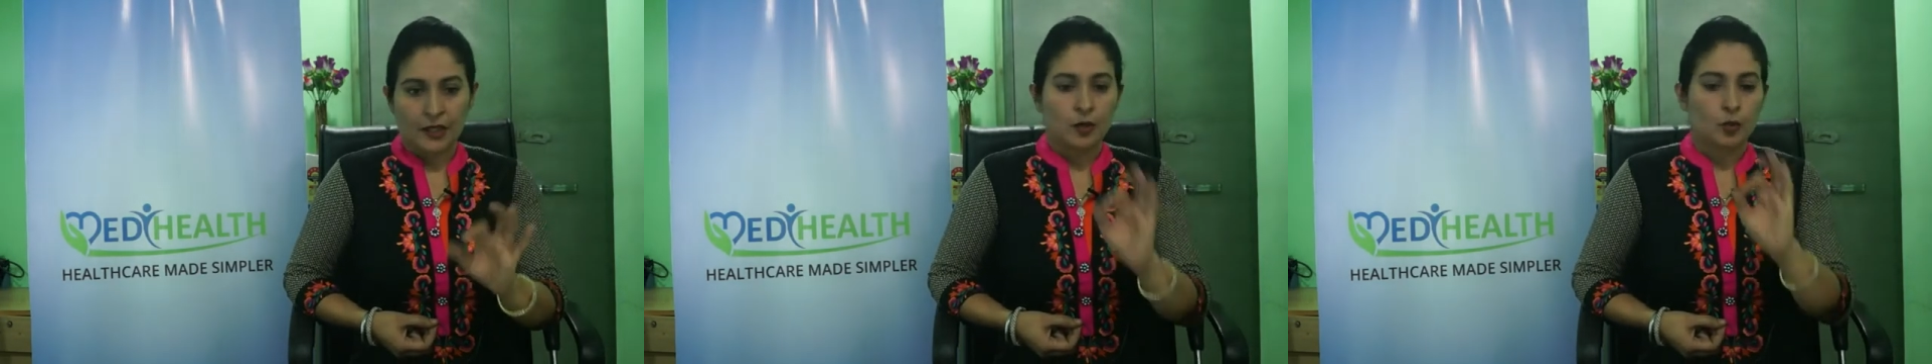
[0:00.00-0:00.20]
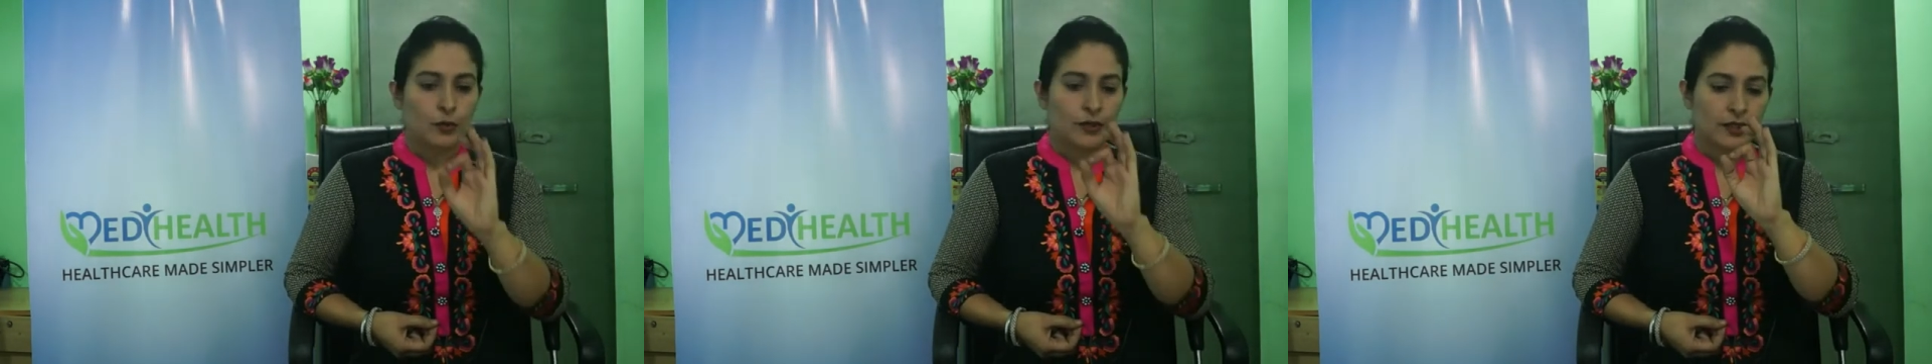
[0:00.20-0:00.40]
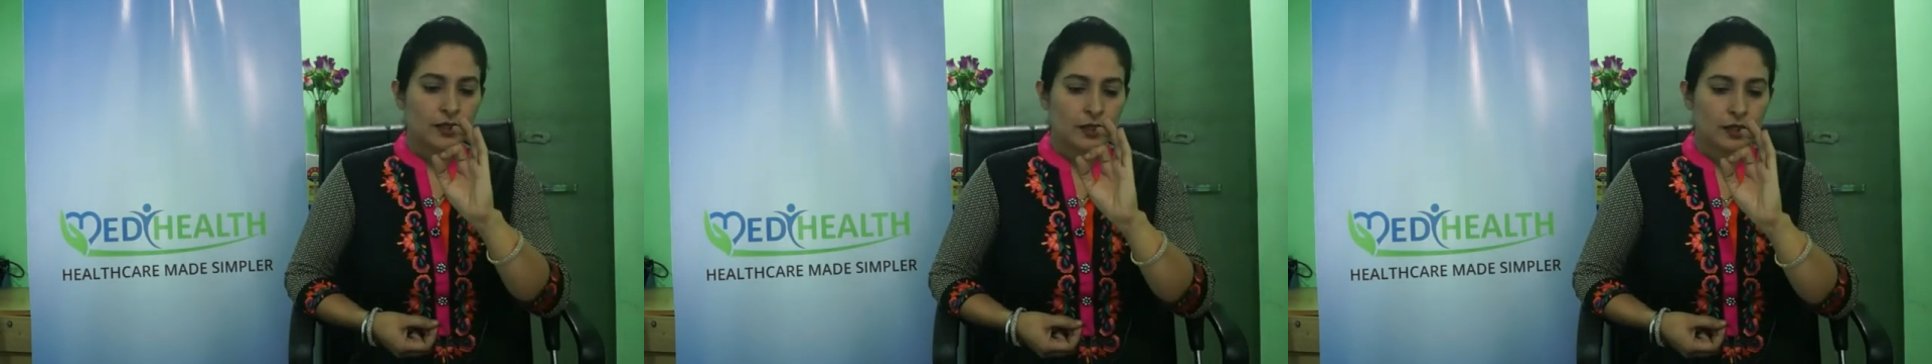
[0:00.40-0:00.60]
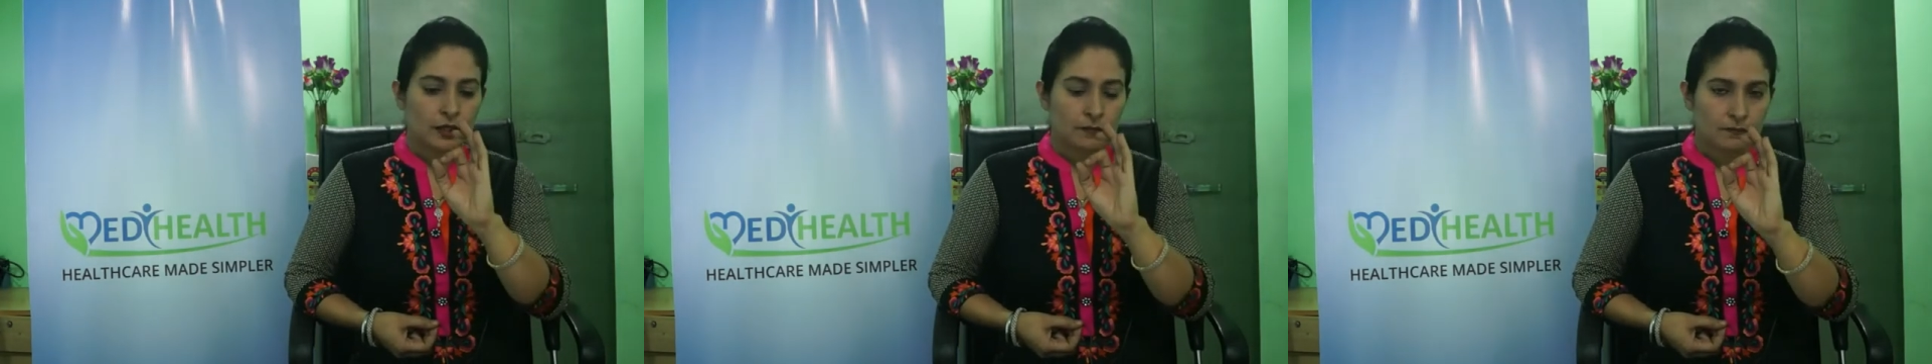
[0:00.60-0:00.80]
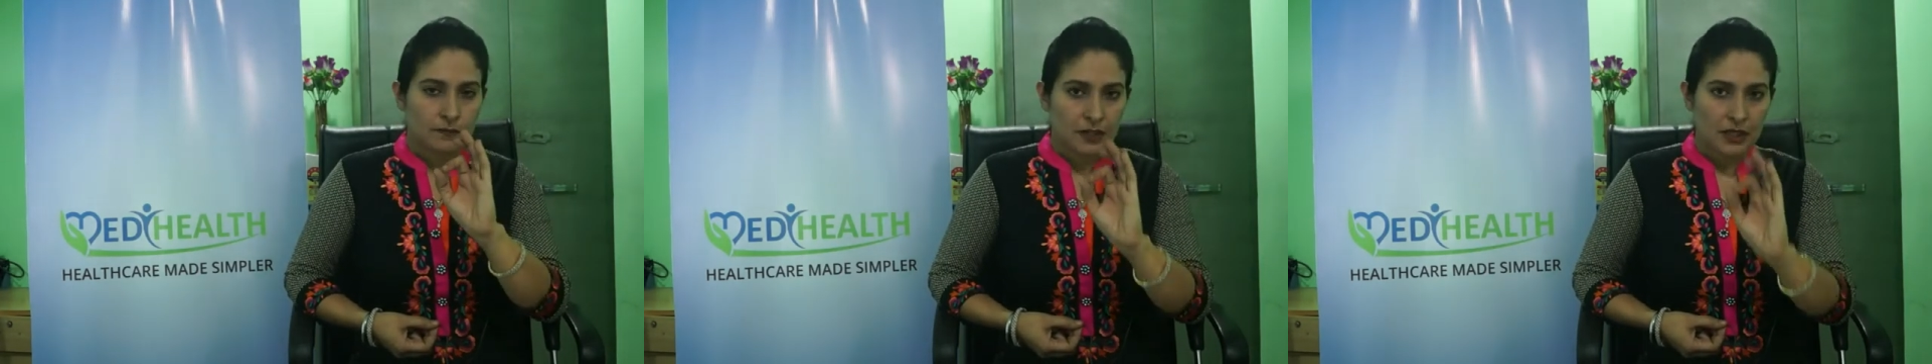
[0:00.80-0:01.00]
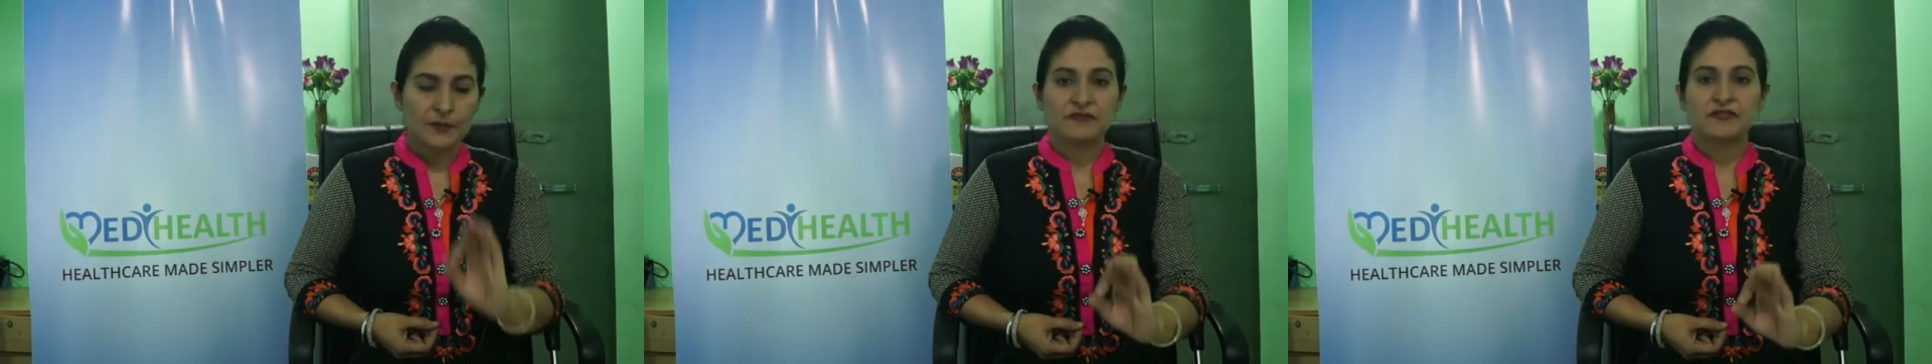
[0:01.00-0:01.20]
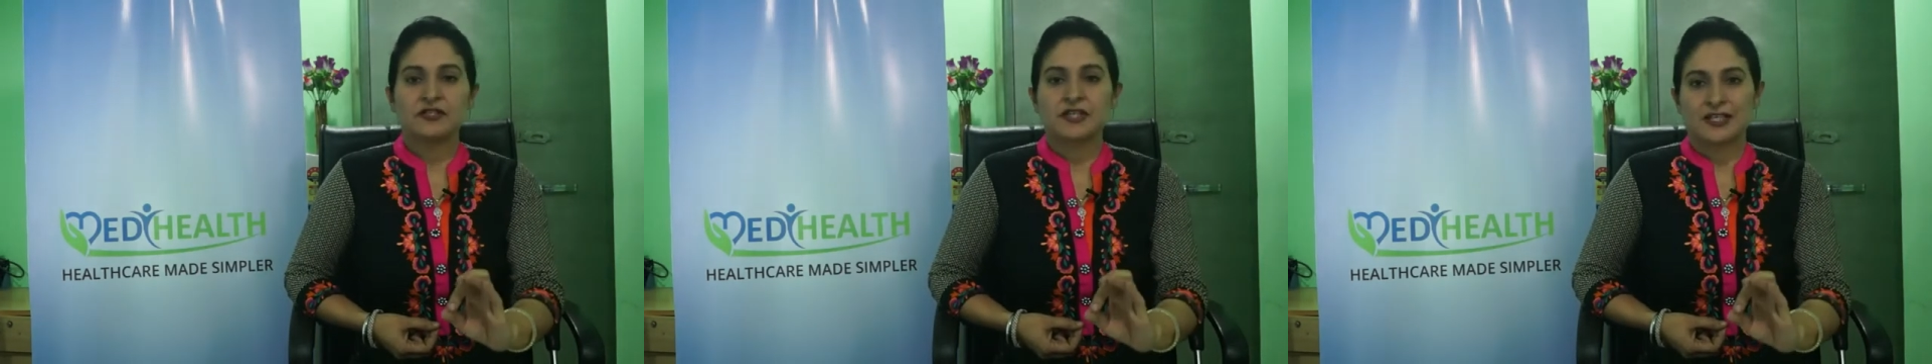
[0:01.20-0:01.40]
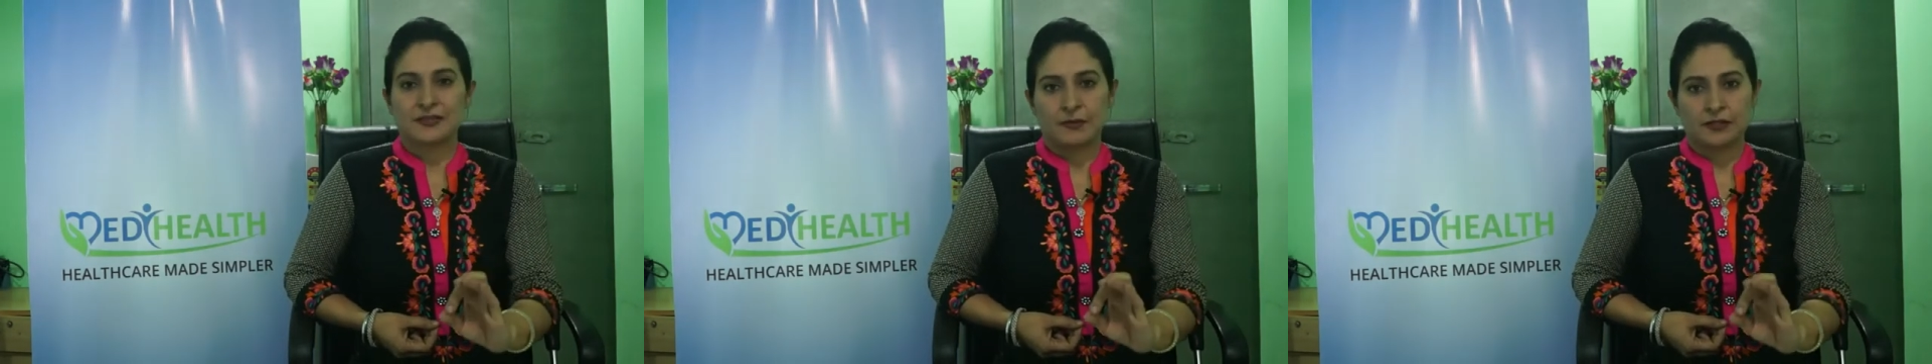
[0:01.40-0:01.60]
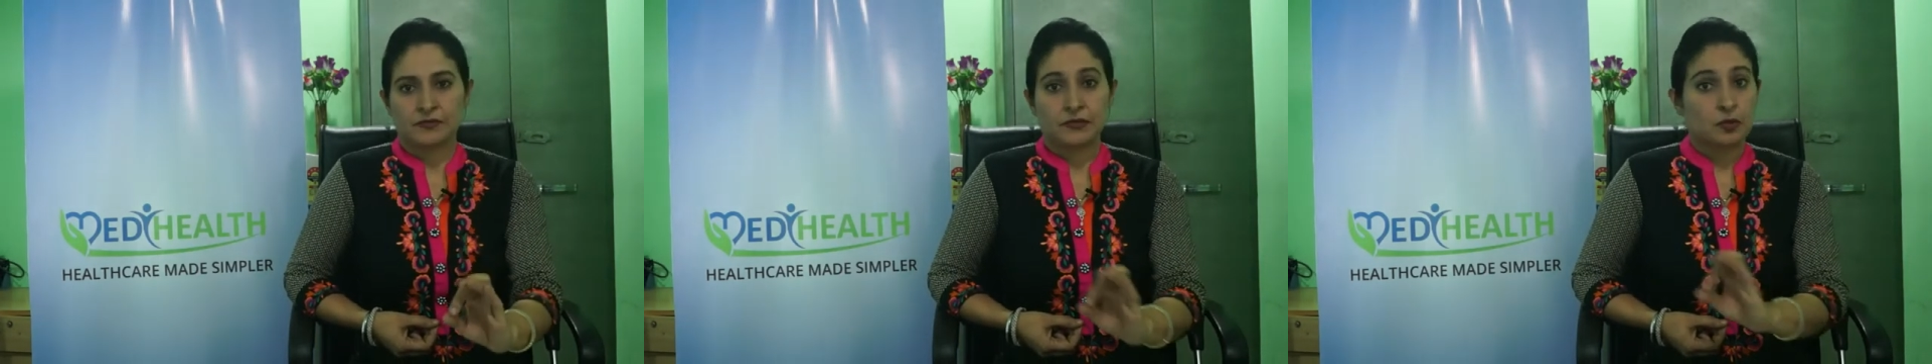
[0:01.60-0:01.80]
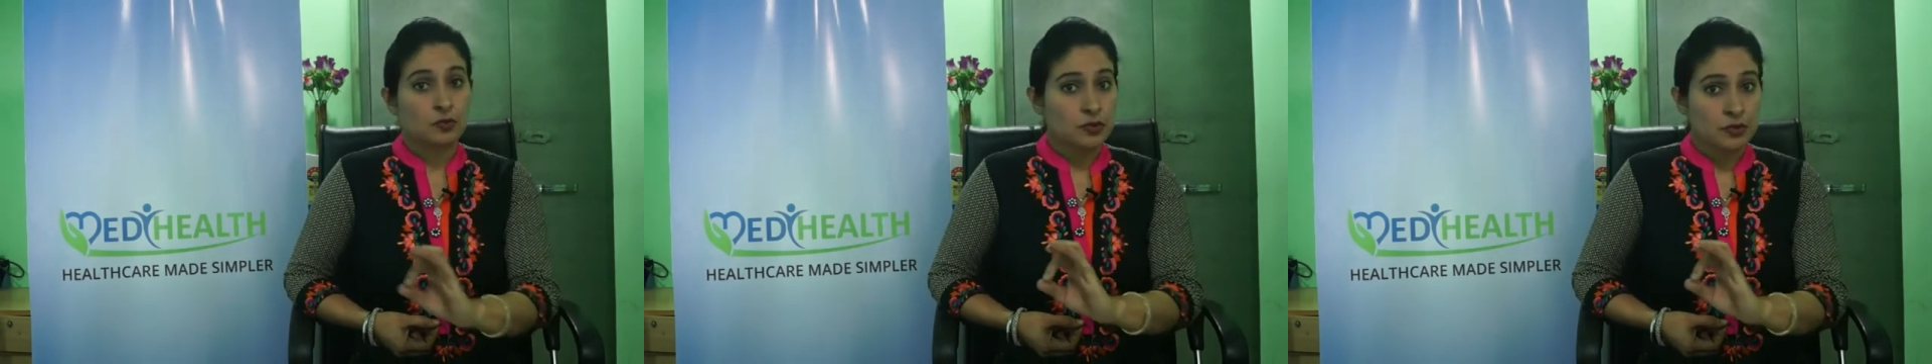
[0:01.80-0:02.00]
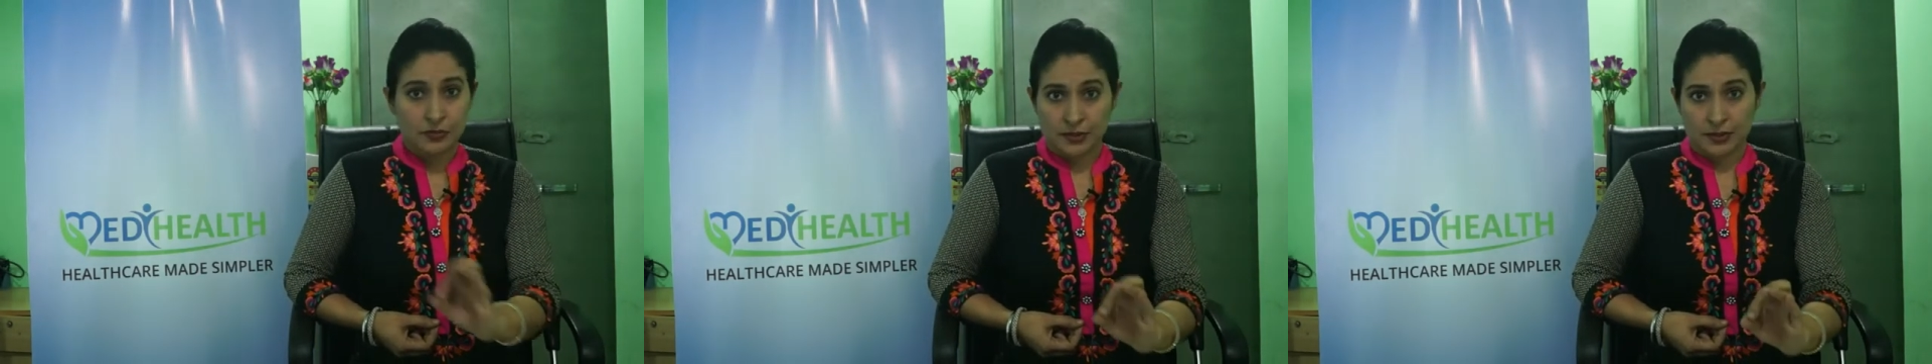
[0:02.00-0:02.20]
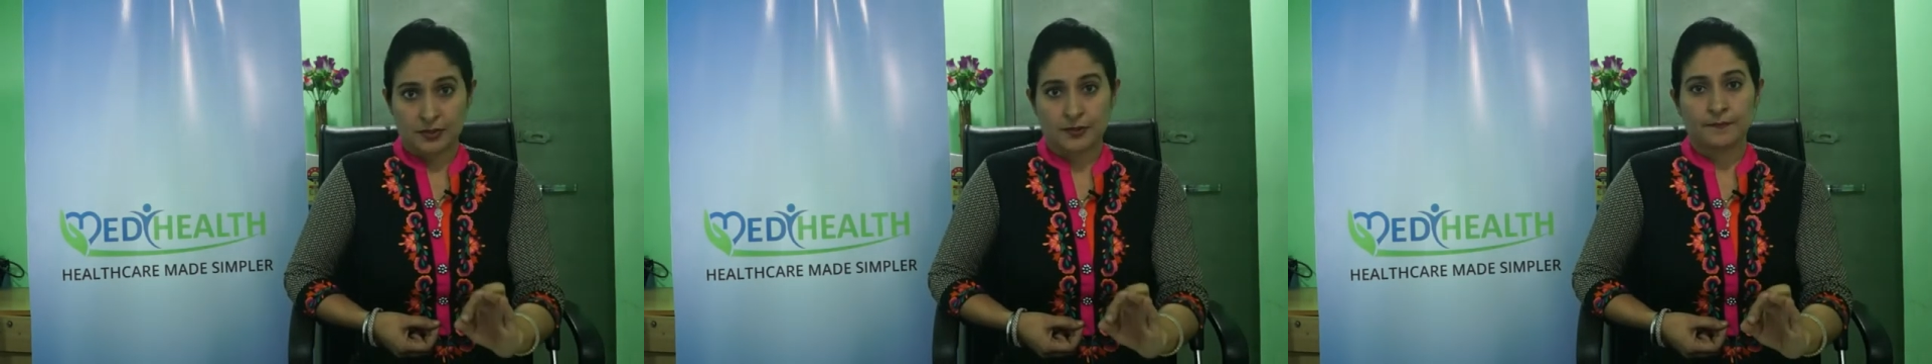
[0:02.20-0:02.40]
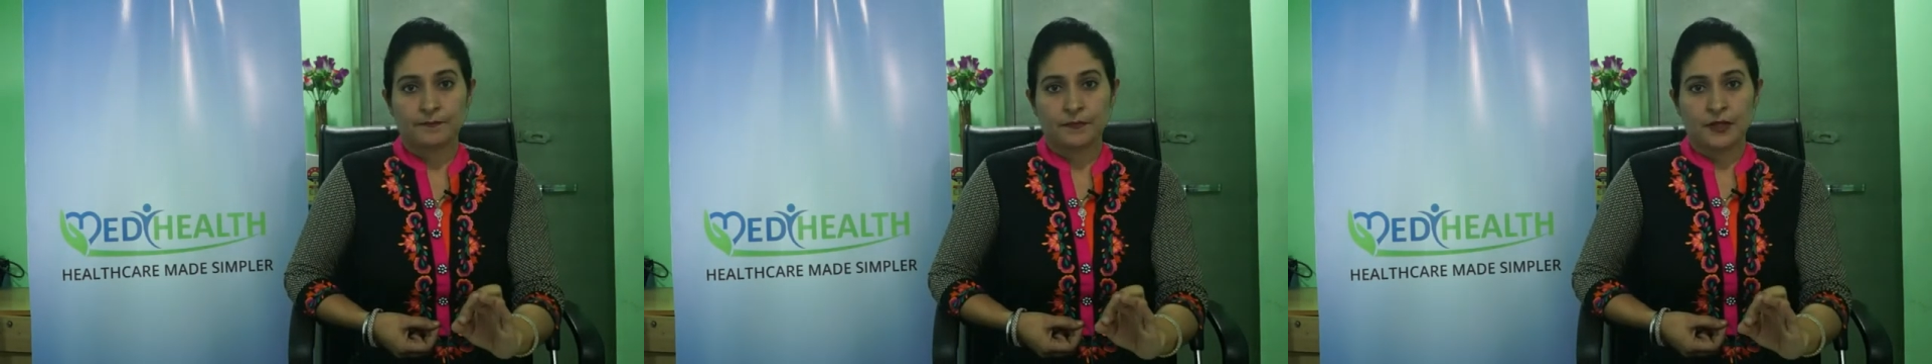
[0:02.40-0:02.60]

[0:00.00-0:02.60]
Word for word: we keep it for six months, we don't use it